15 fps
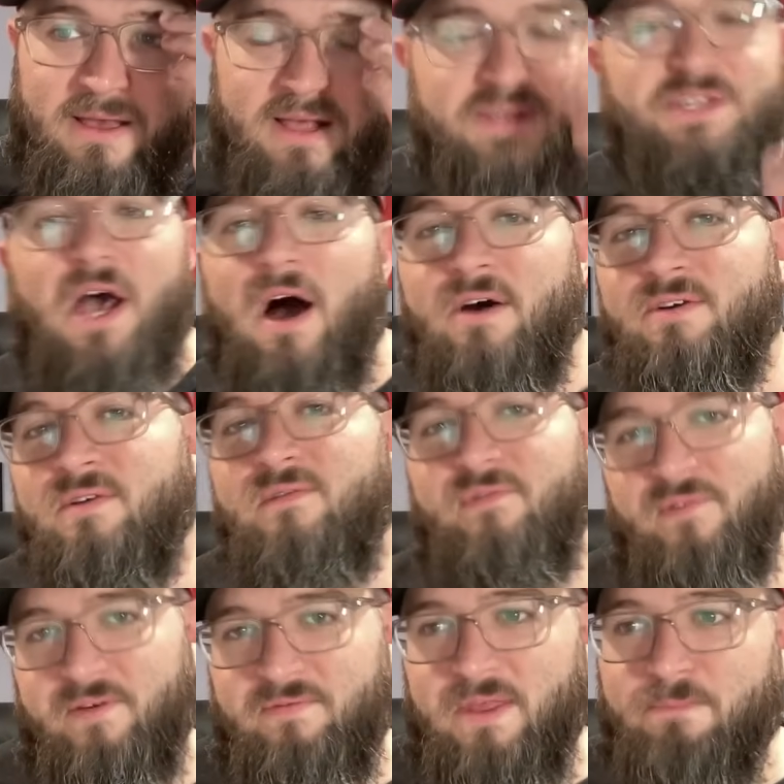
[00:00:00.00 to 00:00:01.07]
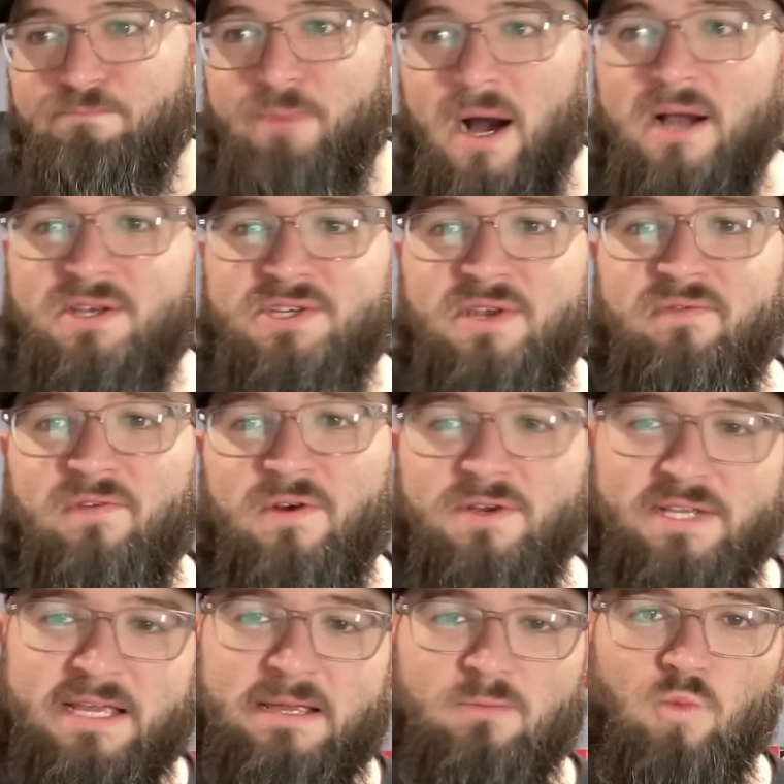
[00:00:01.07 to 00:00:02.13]
That's $150 if your
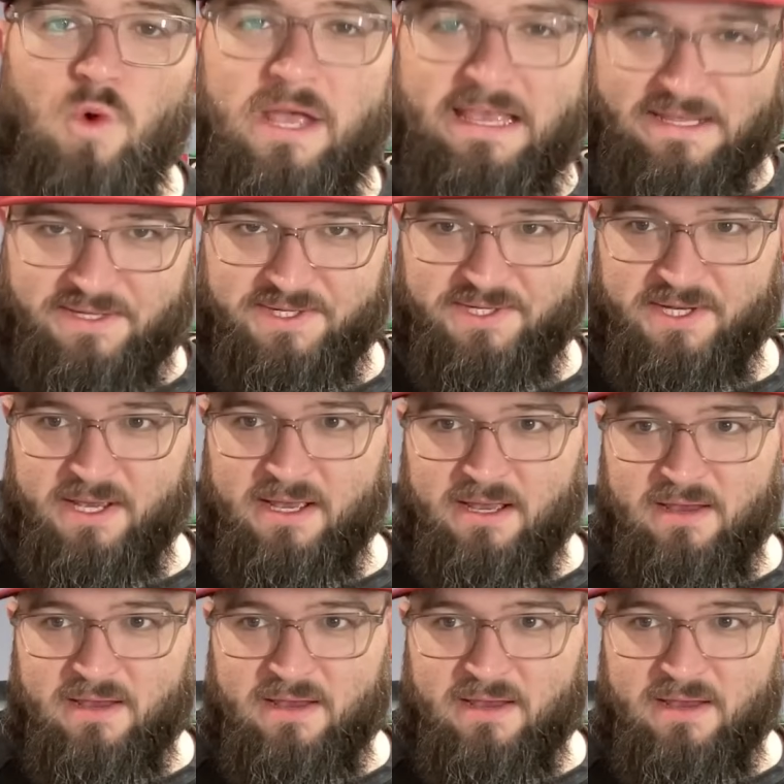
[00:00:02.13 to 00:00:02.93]
team wins.